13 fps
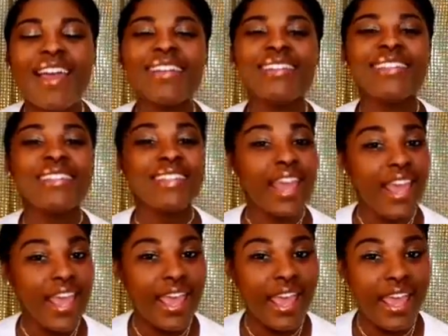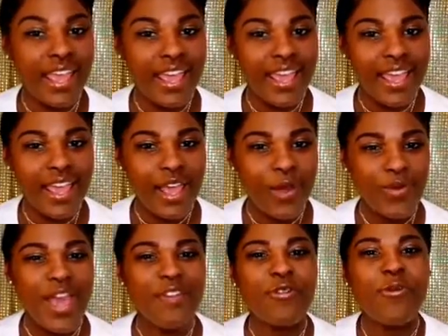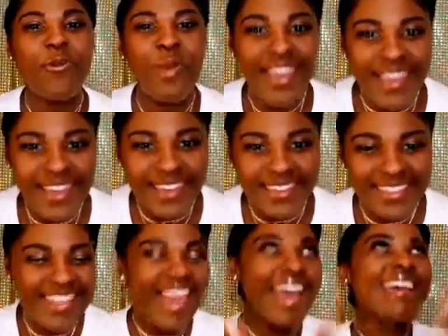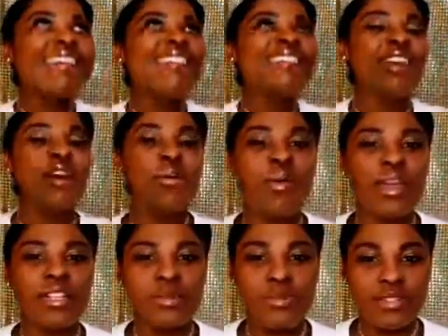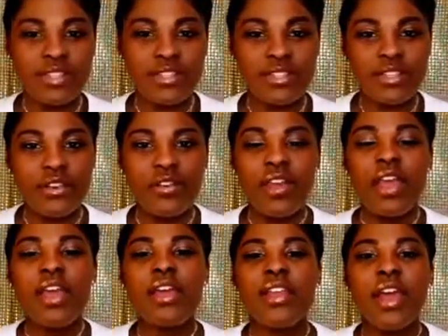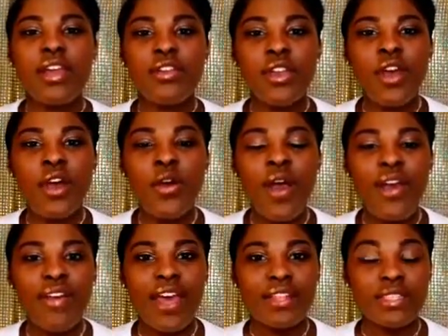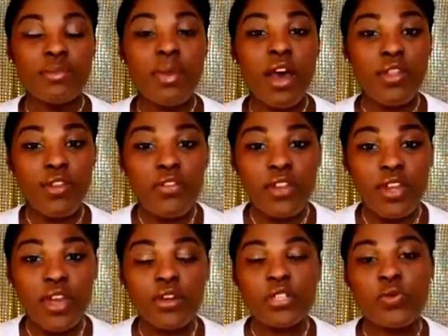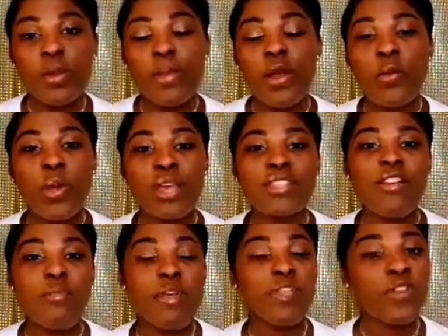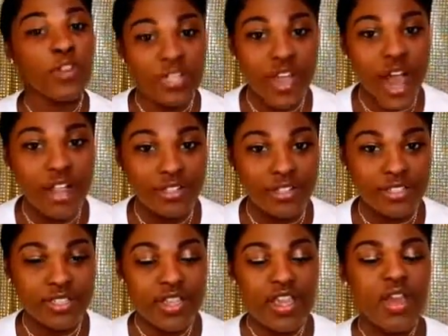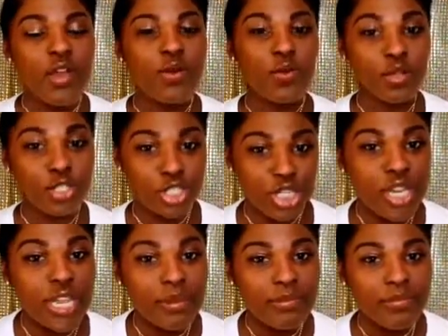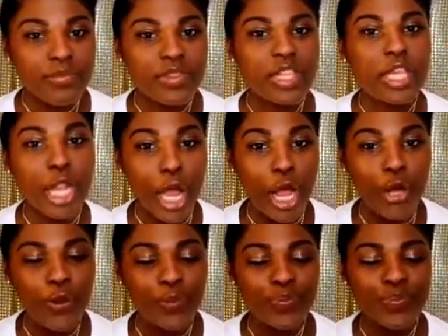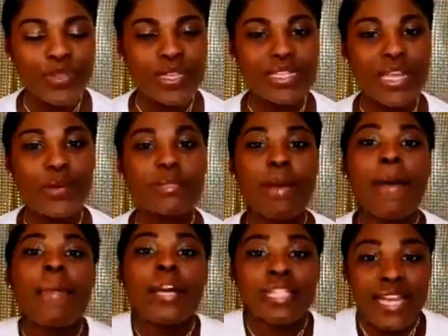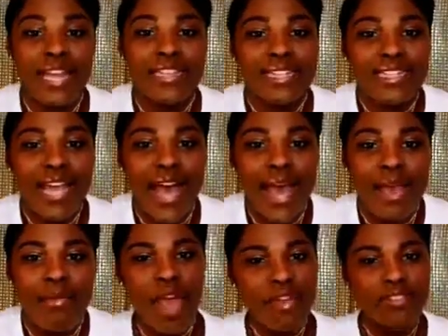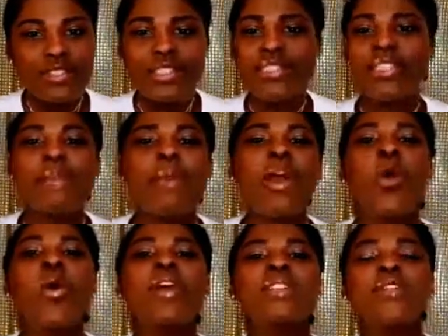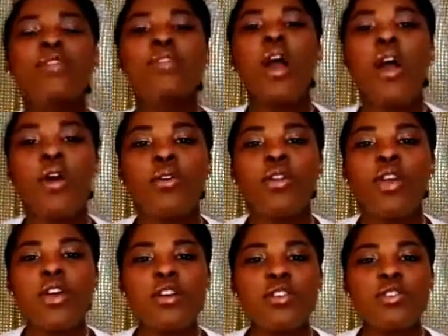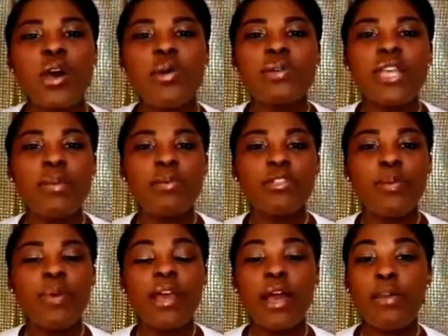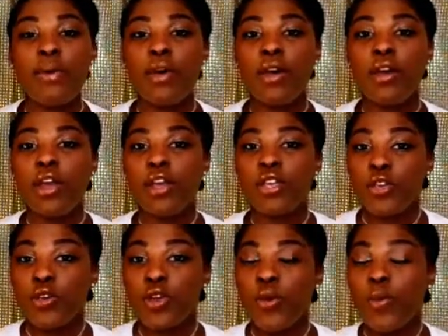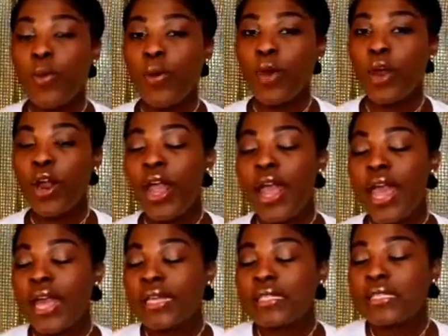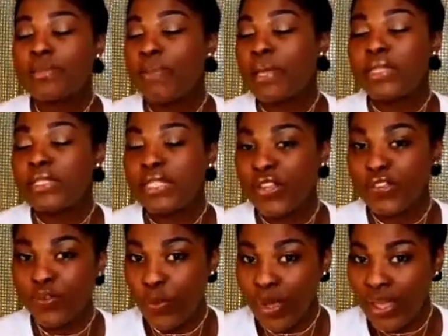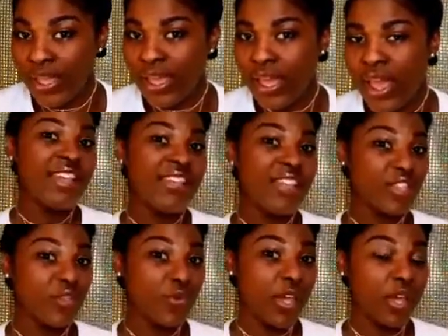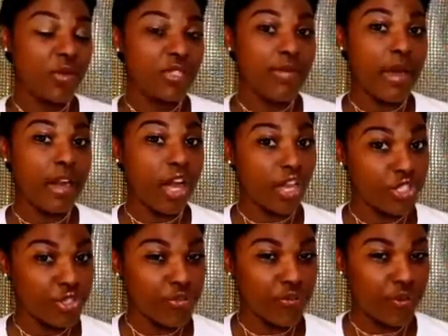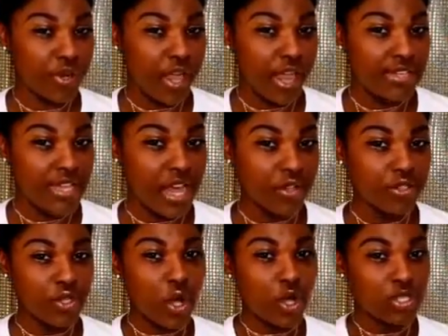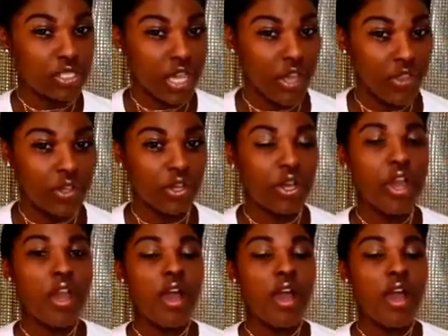And today we have a wig. Yes, a wig to present to you. Now I know I've had some other videos where my wigs have been $30, real cheap, you know, because that was my budget at the time. Ever since then my coins have grown, so I was able to pick up a cuter, more expensive wig. This wig was about $148 altogether.